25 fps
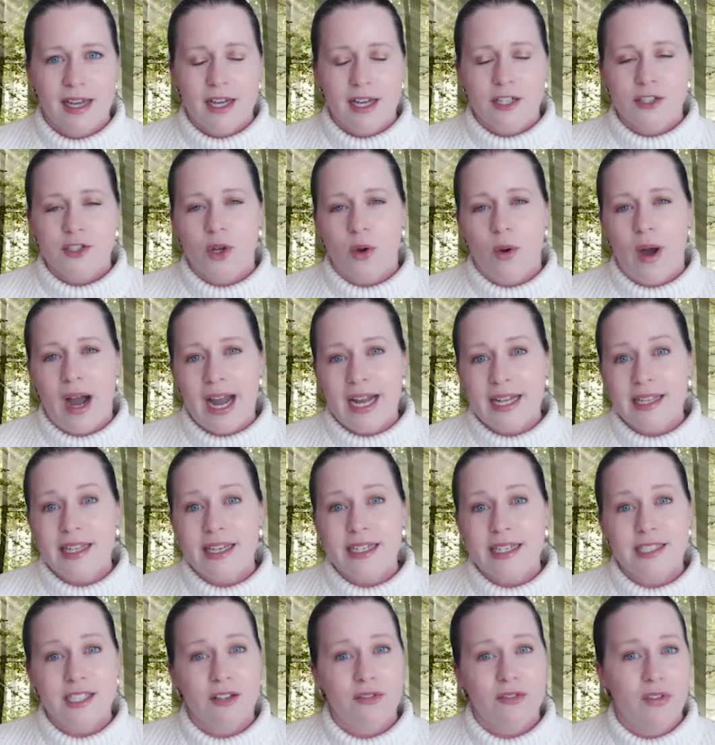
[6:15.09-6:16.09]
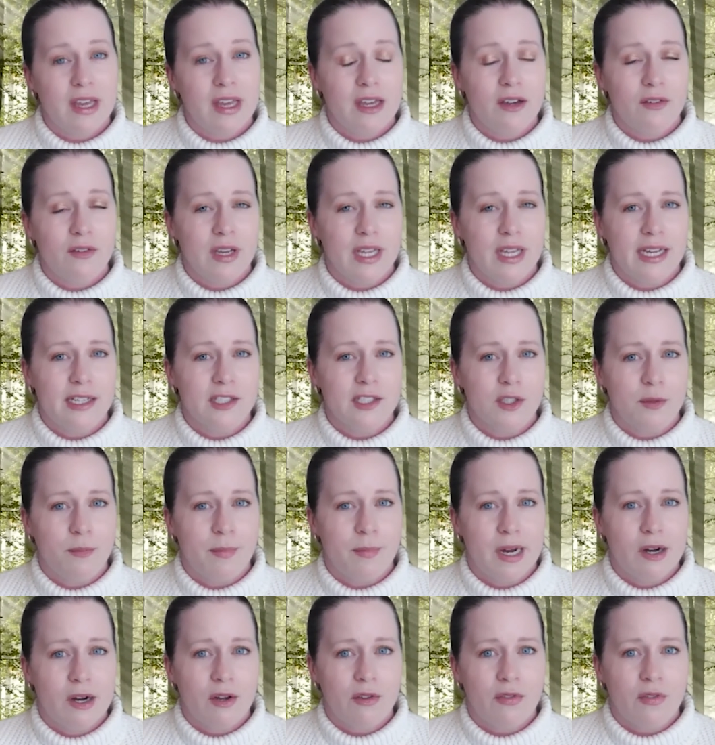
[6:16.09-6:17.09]
So I like to think of it as a
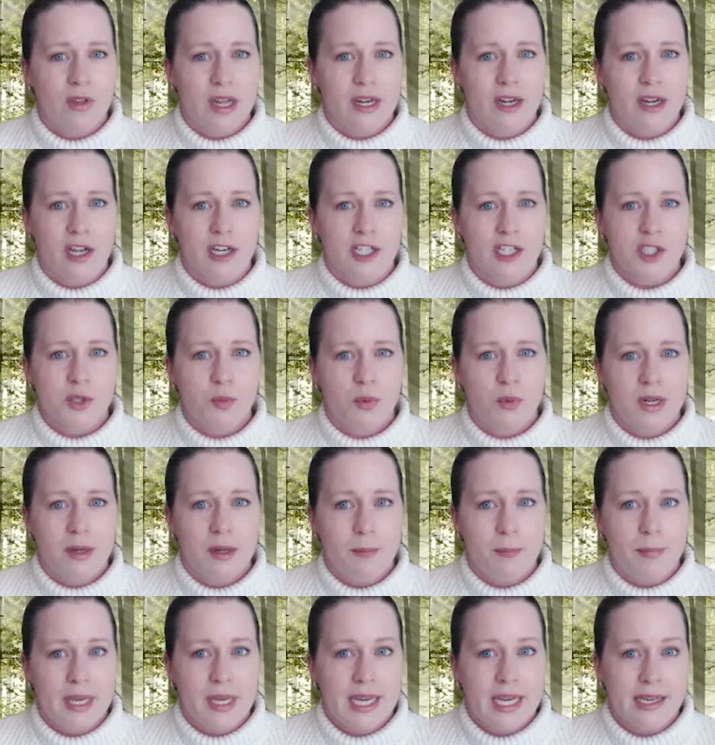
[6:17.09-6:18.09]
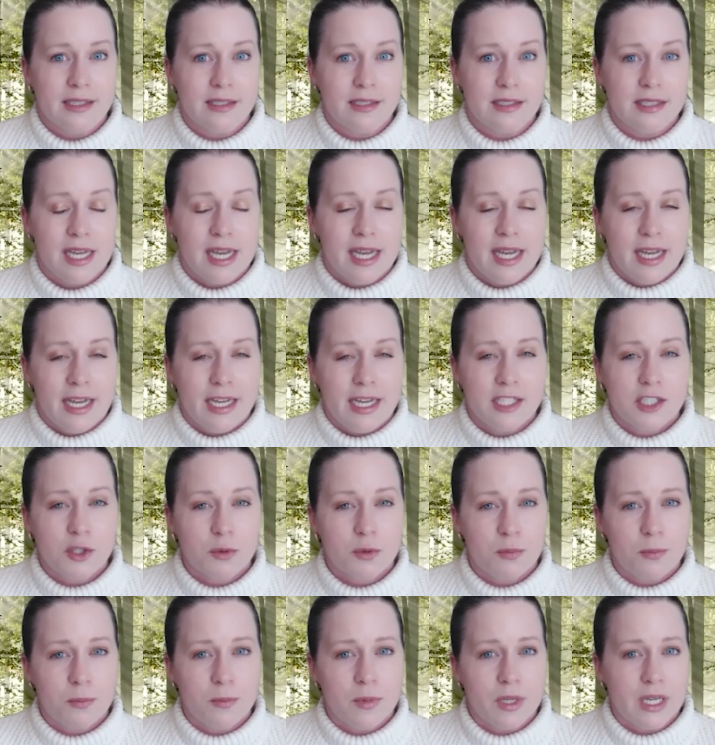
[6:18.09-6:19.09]
marathon, not a sprint, because
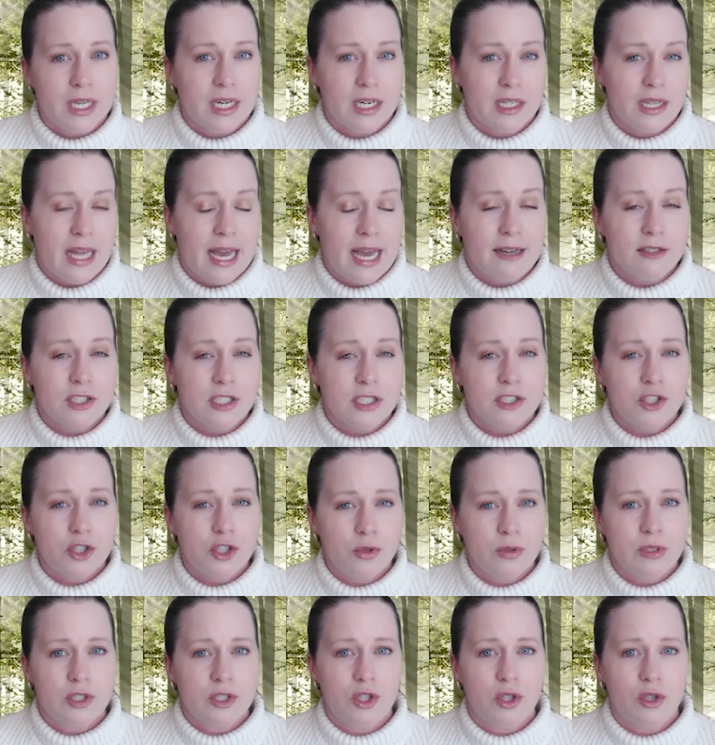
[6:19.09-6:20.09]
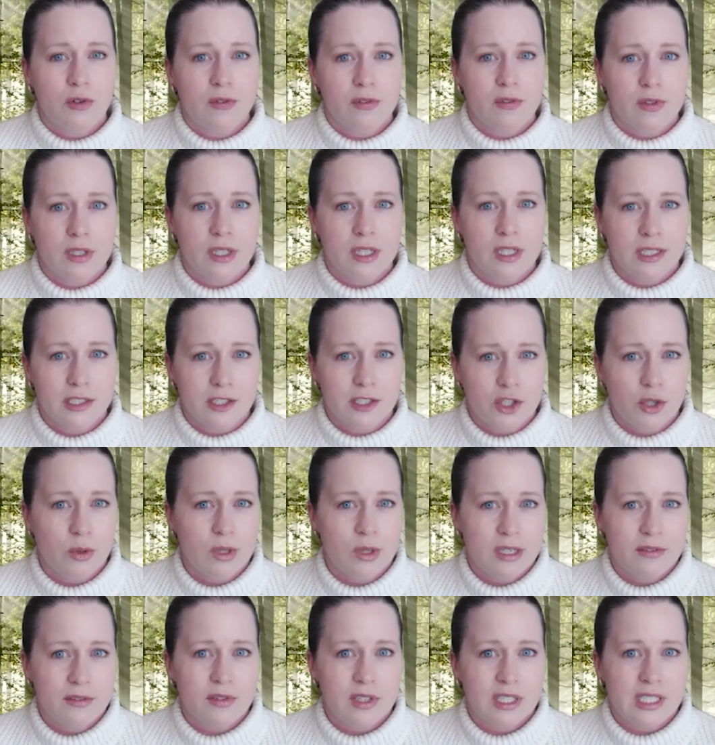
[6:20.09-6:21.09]
it allows us to
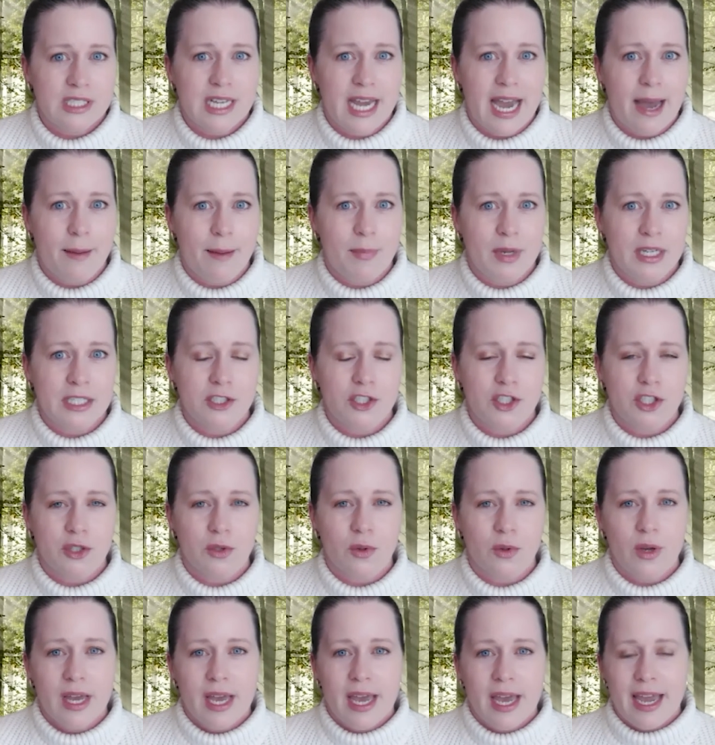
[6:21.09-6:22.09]
intuitively tap into,